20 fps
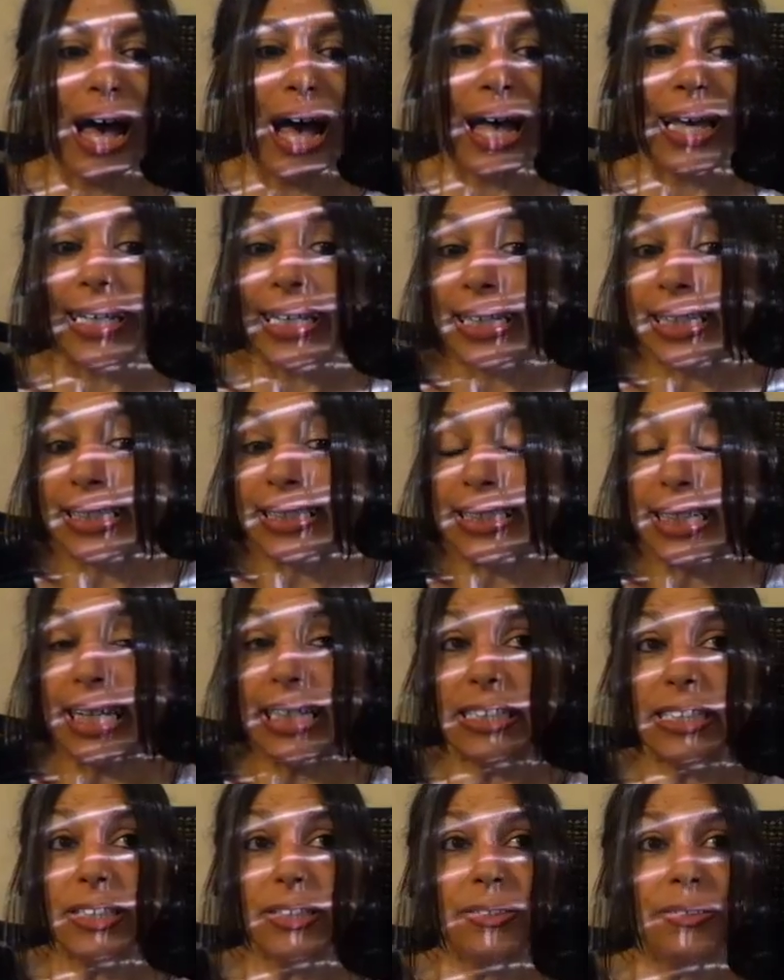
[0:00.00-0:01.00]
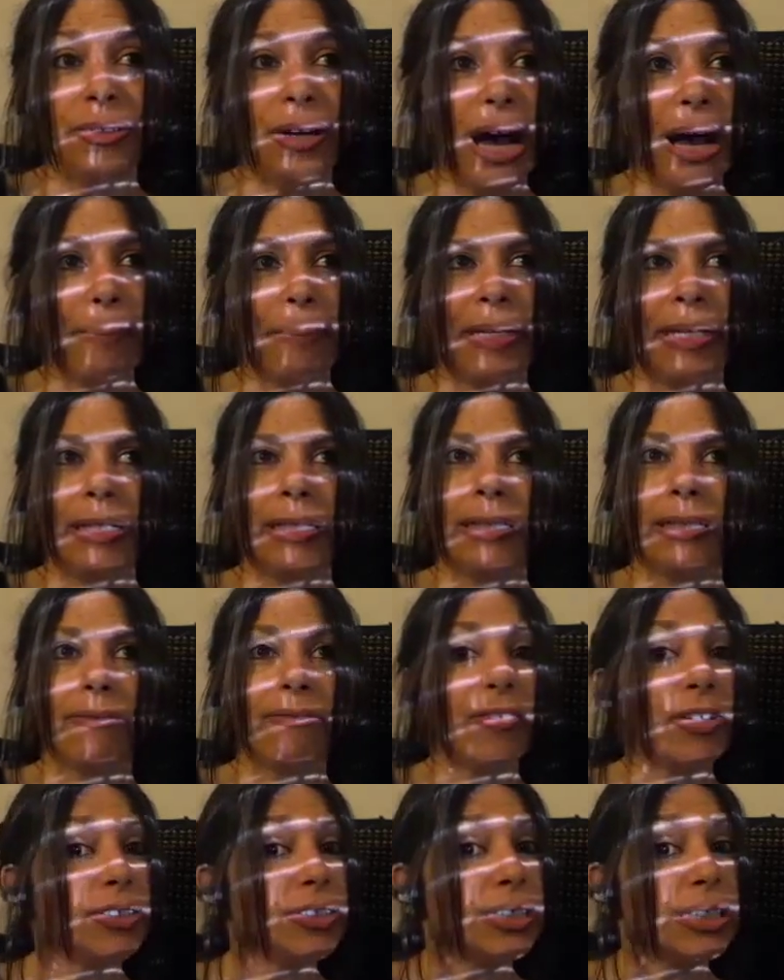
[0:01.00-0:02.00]
I gotta tell you, I mean,
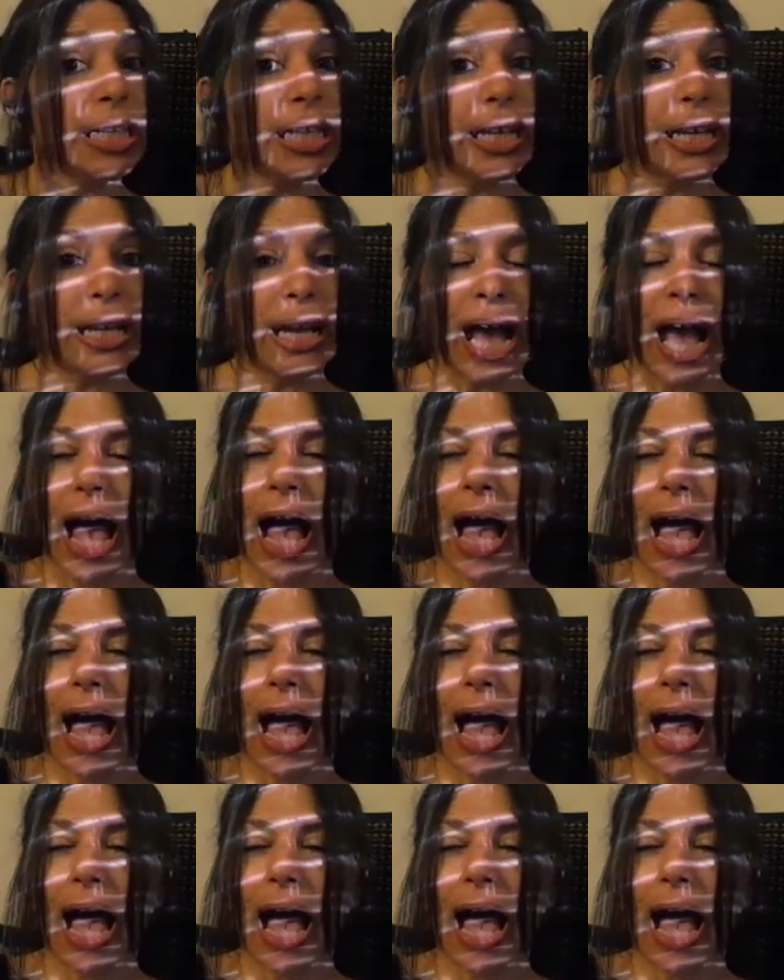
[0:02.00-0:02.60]
first thing,